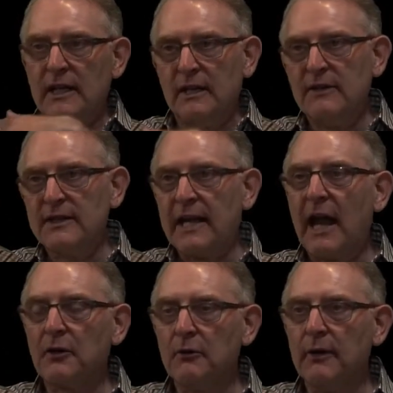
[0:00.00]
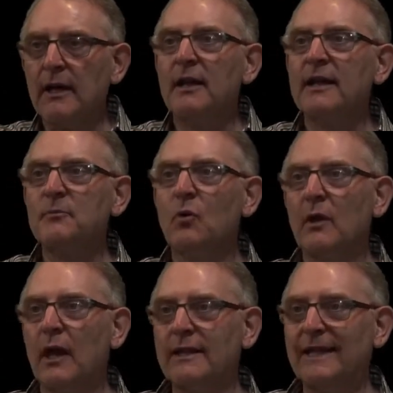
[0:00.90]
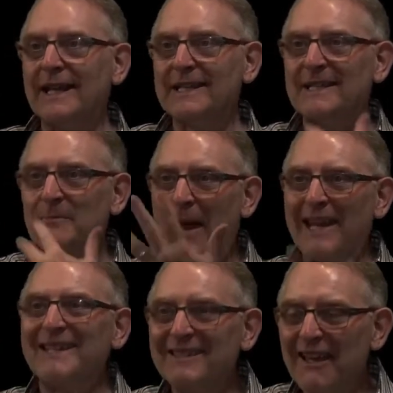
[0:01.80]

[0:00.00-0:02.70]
in this category is more likely to get spent,